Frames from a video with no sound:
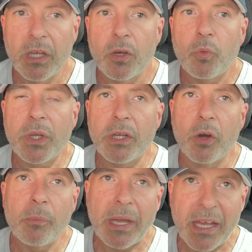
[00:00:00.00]
We know
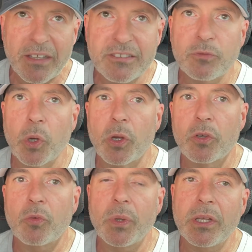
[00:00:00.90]
masks
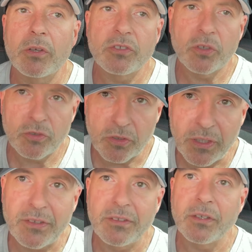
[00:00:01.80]
work. We know social
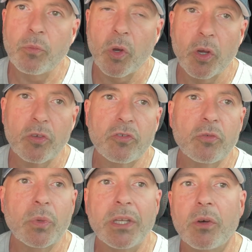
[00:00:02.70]
distancing works.
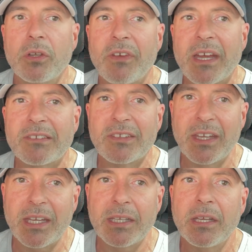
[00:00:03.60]
We know the
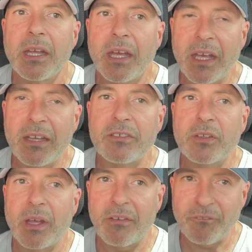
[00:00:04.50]
vaccine is
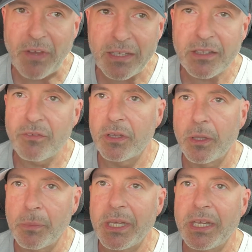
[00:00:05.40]
effective in
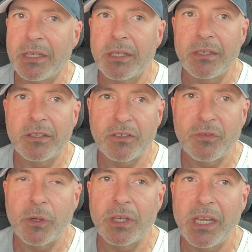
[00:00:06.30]
limiting the
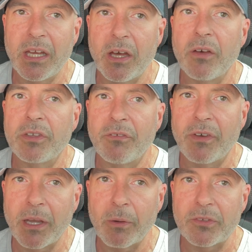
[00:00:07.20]
severity of the
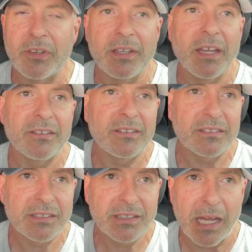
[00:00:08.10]
virus. It doesn't
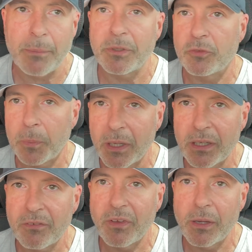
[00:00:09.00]
stop the spread
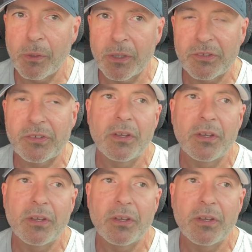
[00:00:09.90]
of the virus,